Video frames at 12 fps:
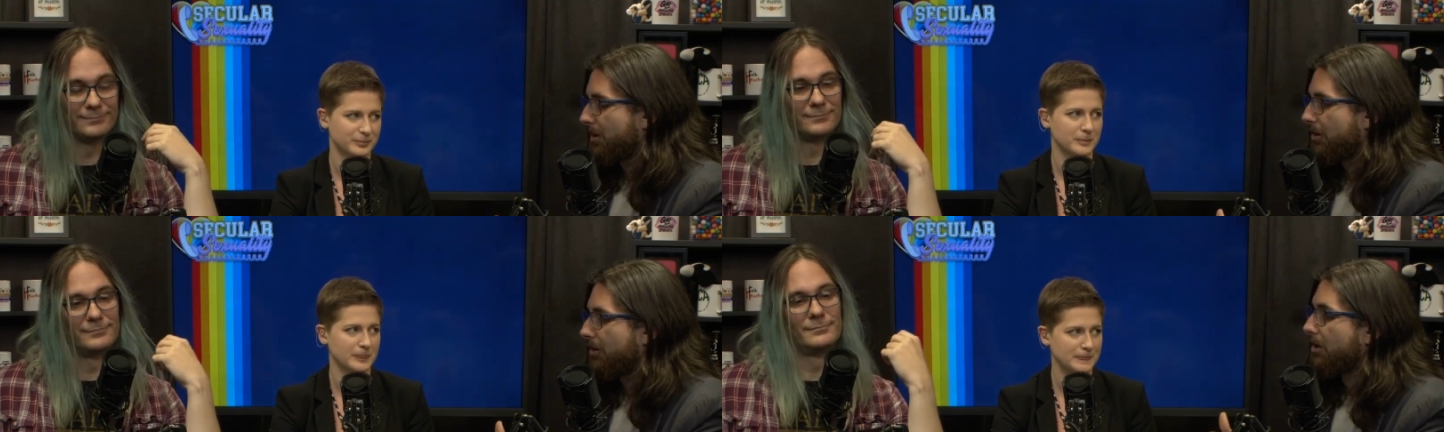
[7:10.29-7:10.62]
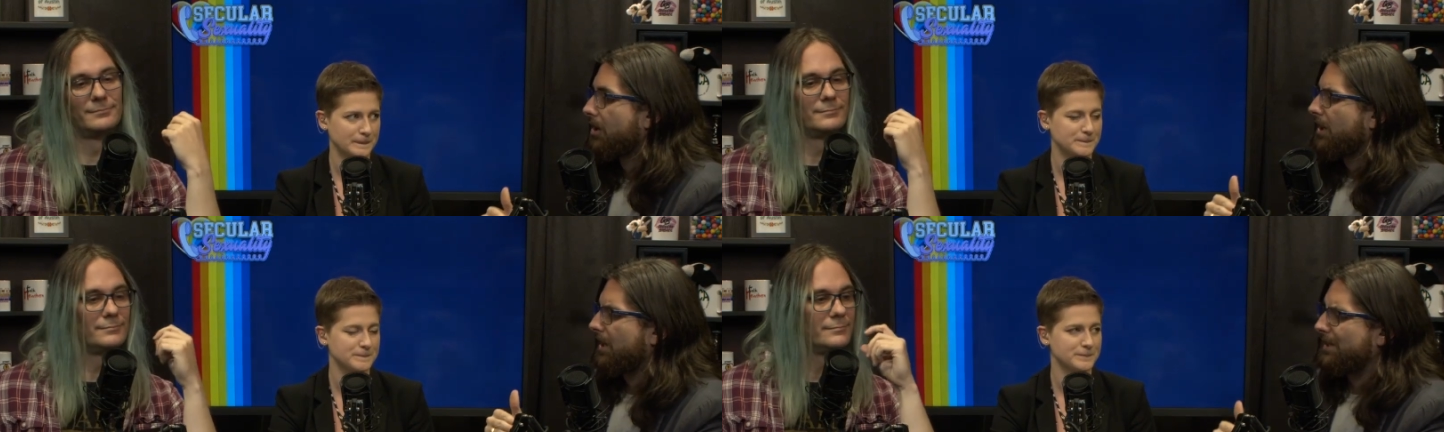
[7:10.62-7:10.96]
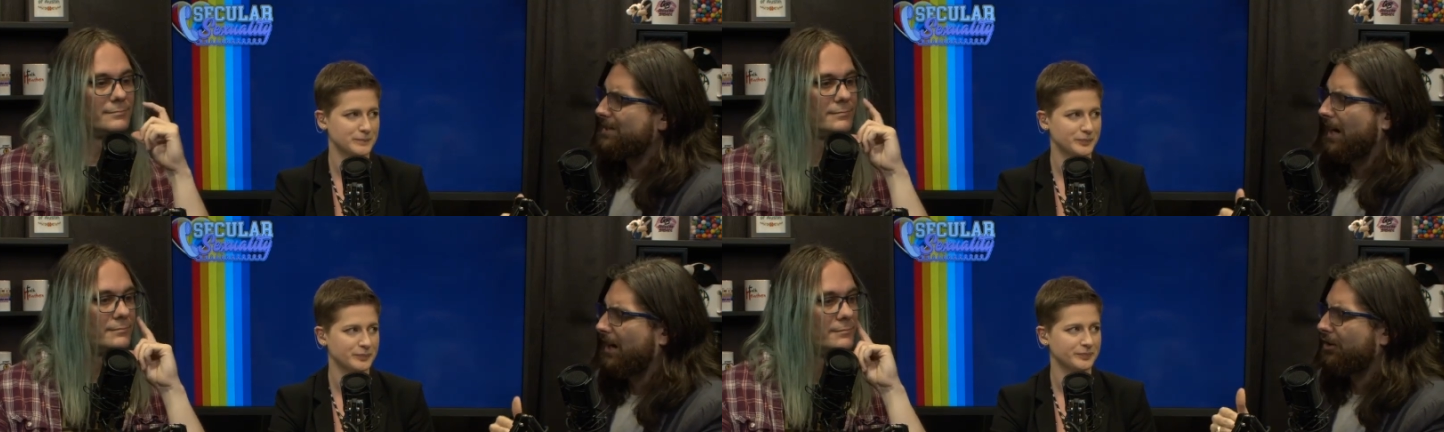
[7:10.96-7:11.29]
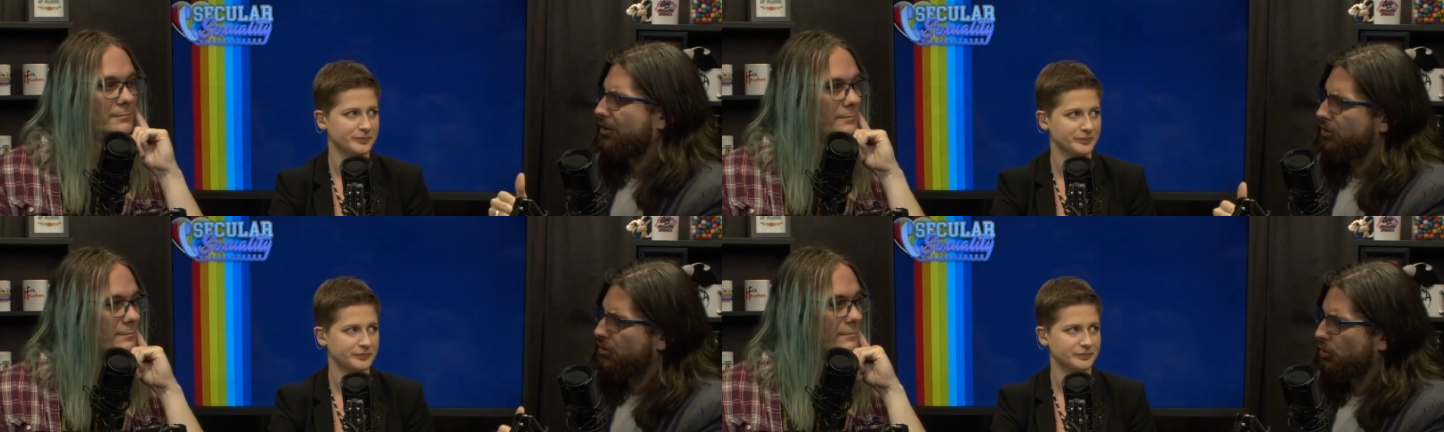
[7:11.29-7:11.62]
Speaker 1: I mean, our
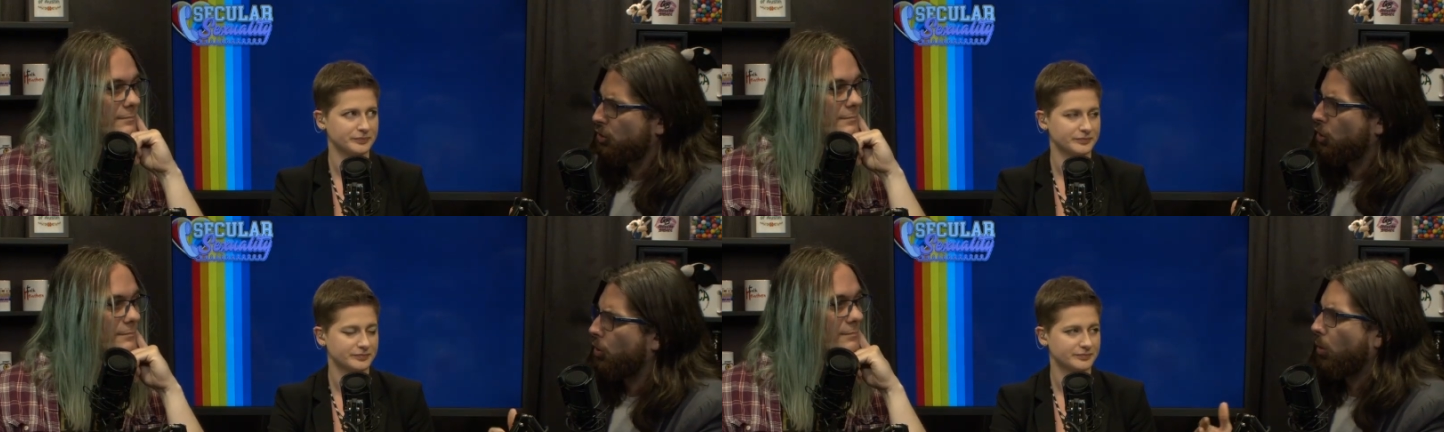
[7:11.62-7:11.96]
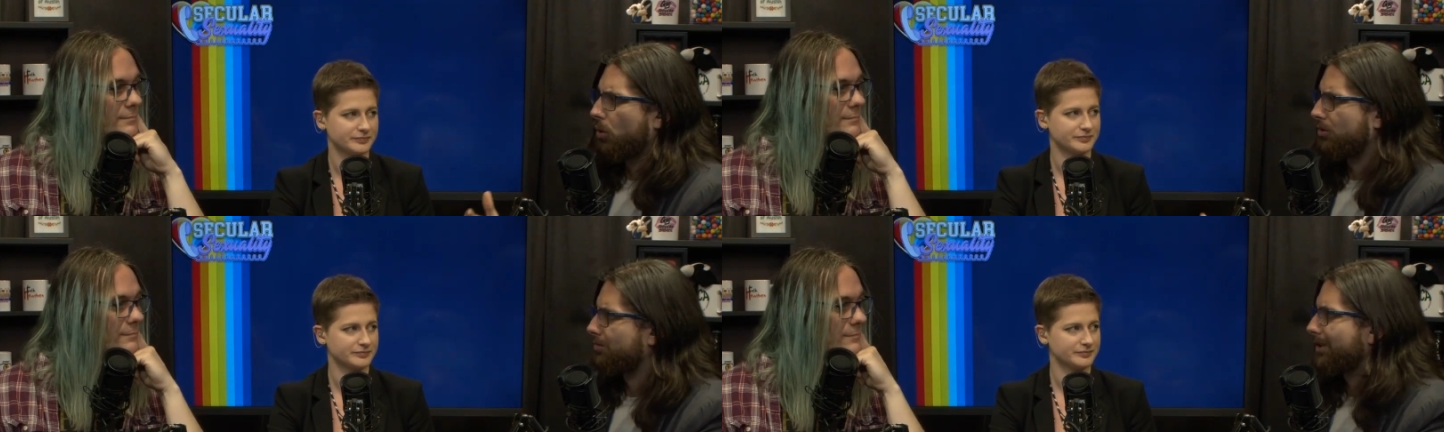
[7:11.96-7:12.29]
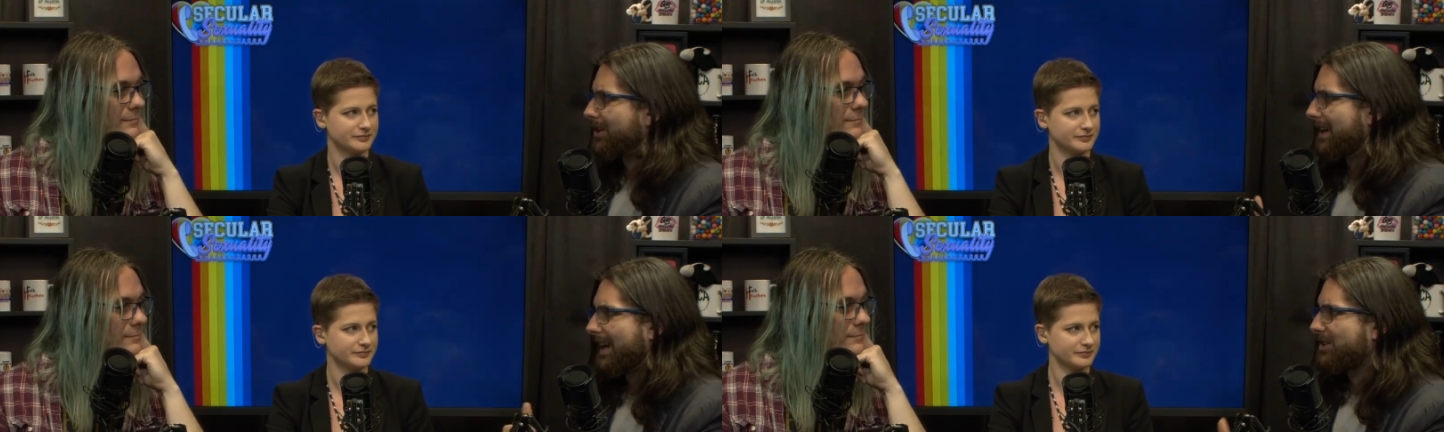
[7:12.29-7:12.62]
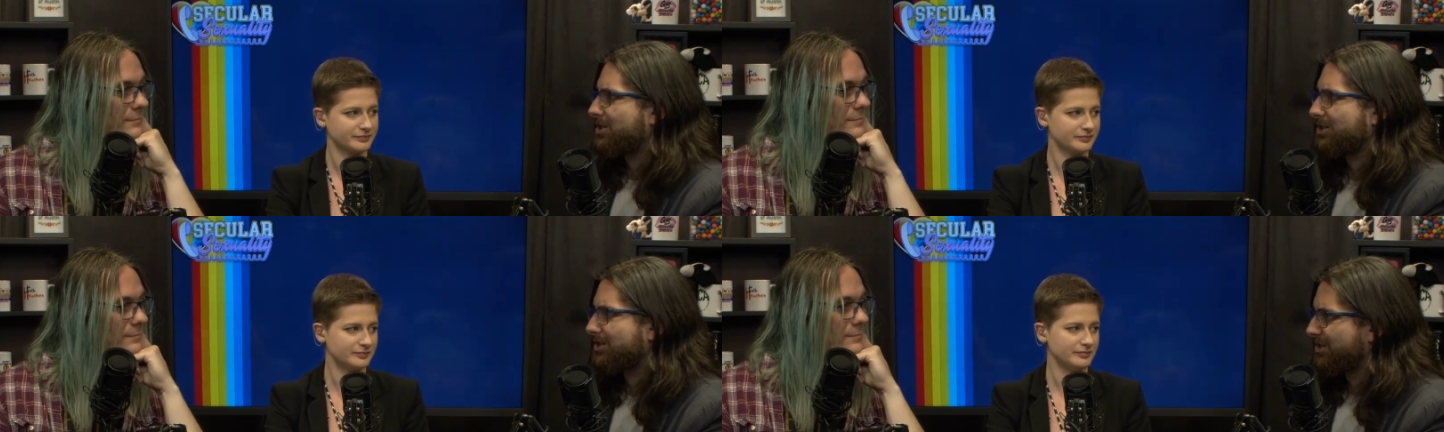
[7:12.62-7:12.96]
entire court
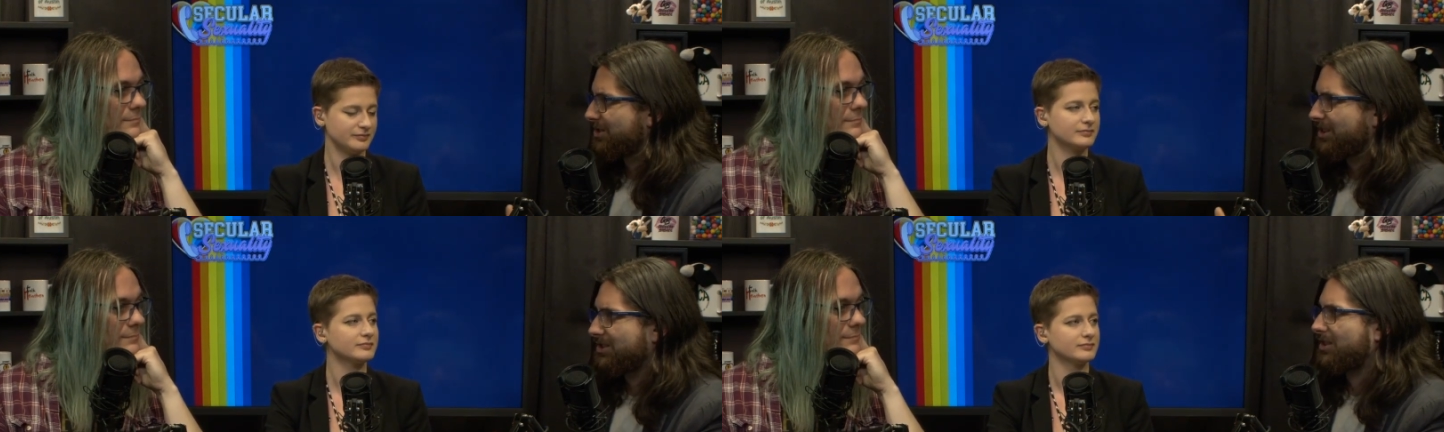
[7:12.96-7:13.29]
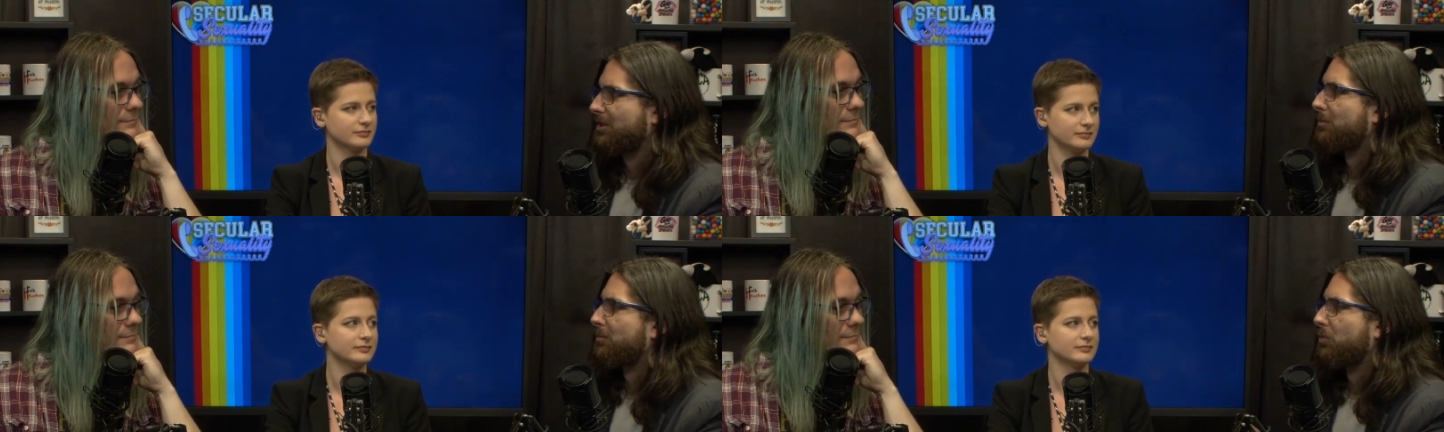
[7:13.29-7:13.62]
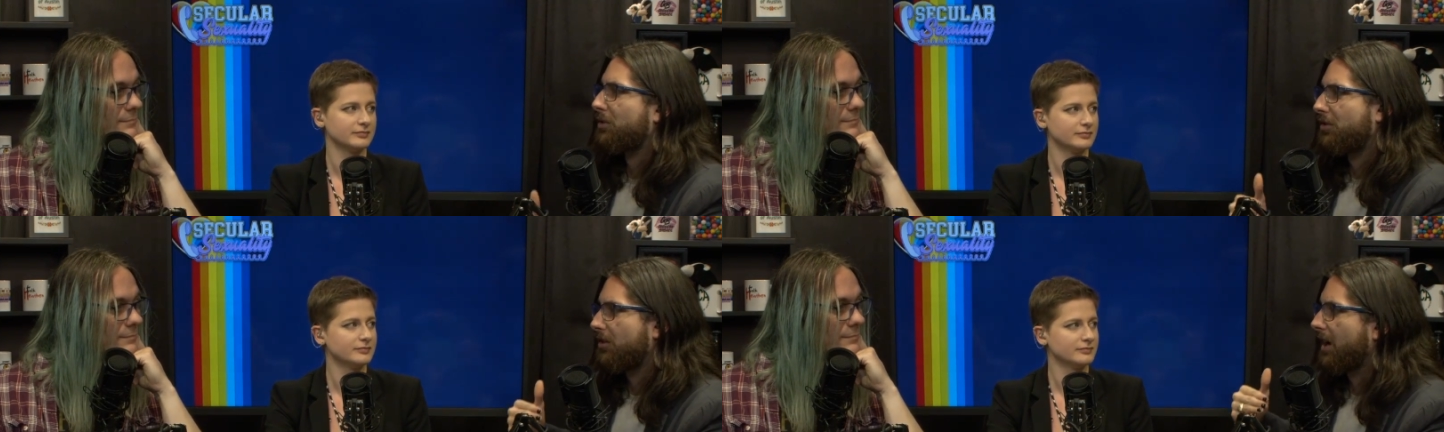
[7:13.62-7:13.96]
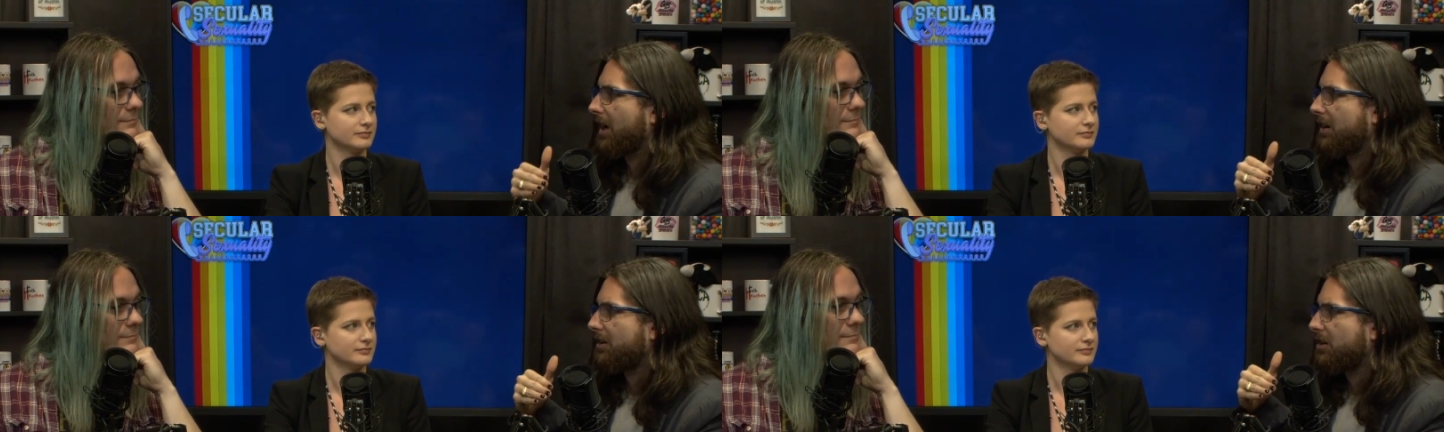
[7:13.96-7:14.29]
litigation system with
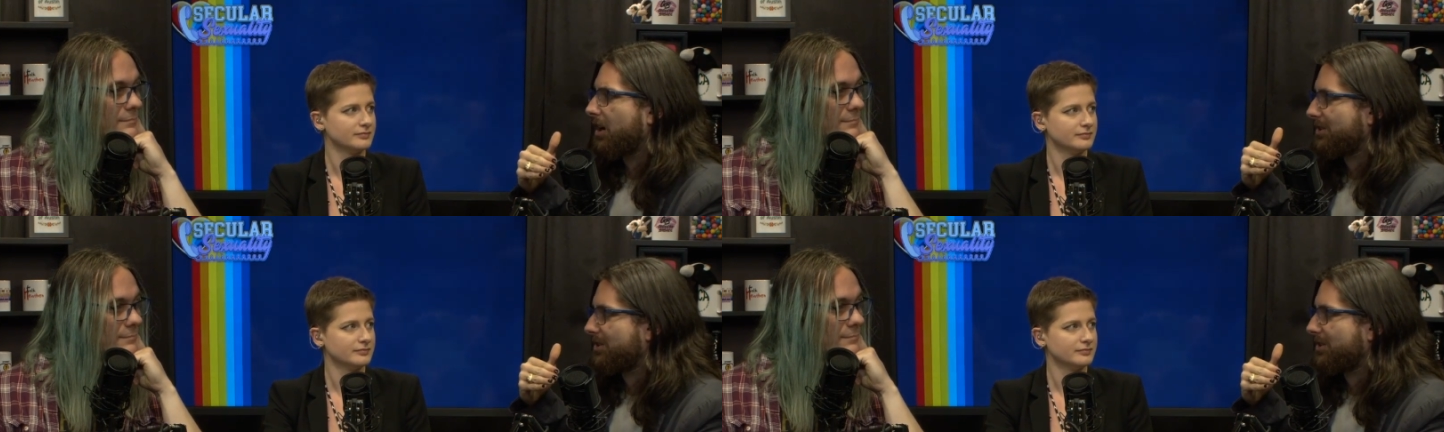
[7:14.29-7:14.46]
uh,